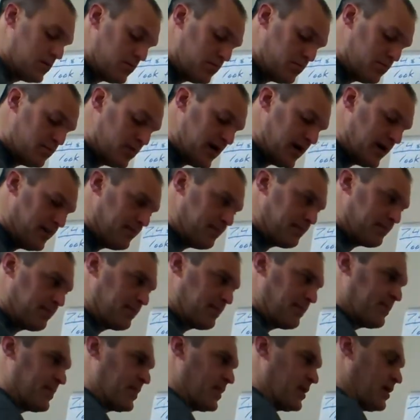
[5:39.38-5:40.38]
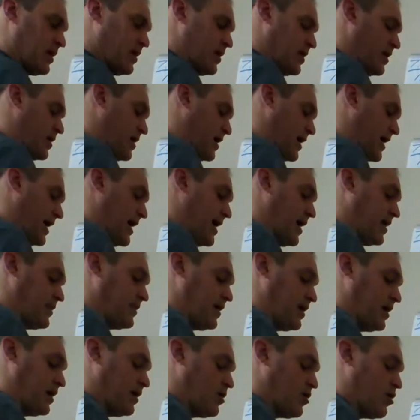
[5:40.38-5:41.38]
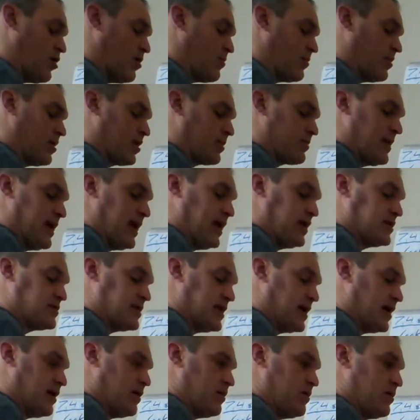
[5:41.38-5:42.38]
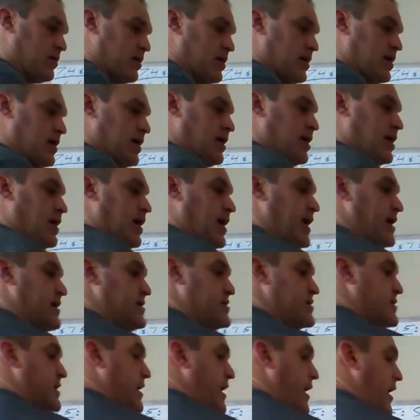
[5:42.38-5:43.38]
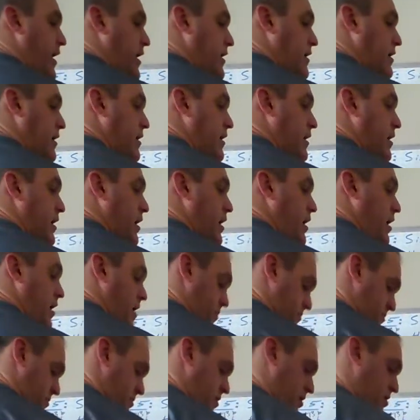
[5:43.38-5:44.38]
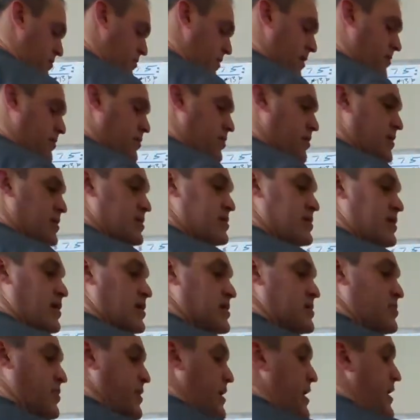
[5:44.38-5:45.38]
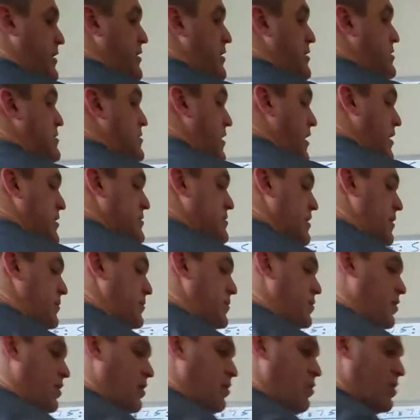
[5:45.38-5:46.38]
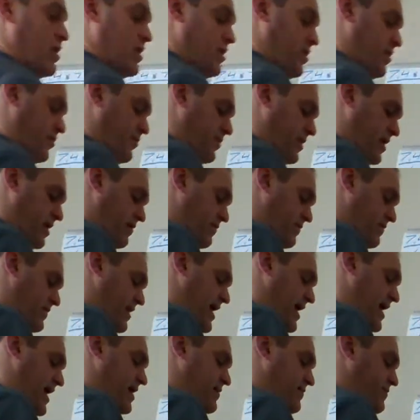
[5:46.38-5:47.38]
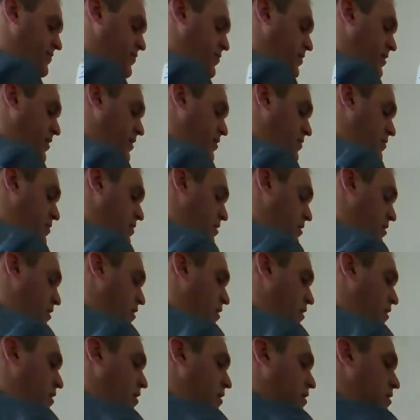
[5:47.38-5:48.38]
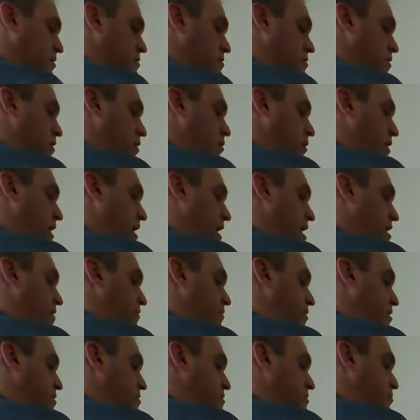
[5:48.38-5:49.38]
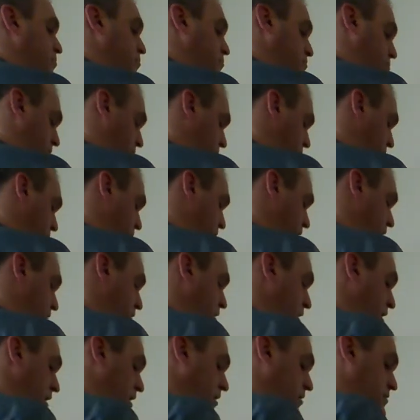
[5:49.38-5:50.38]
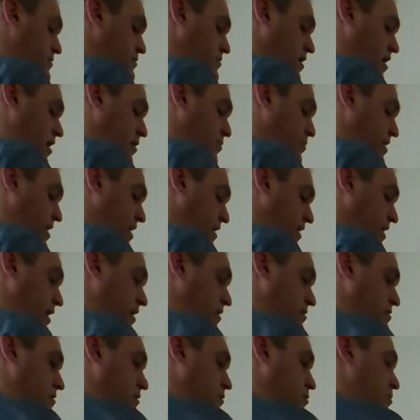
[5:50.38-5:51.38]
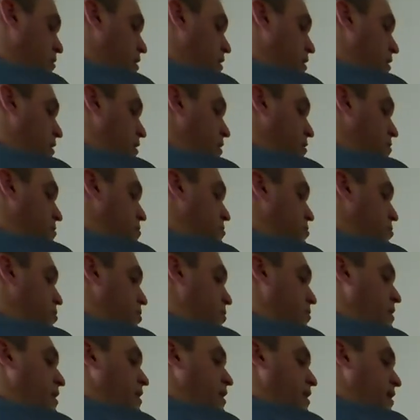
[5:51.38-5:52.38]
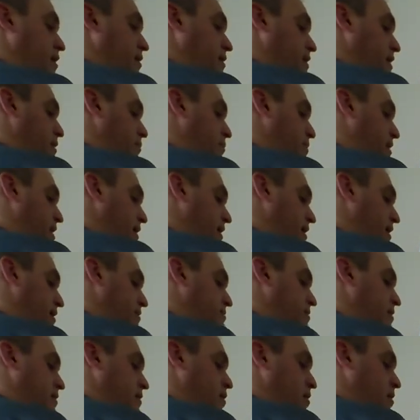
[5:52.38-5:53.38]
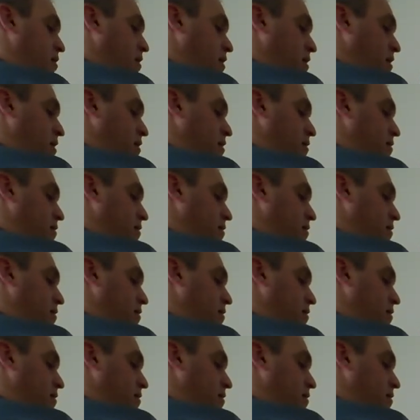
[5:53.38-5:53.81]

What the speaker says: But on the homework page now, I said, I'm going to skills practice next. I'm doing 1, 3, and 5 for you. So we have this person. It's Becky, so we're going to assume that Becky's a girl.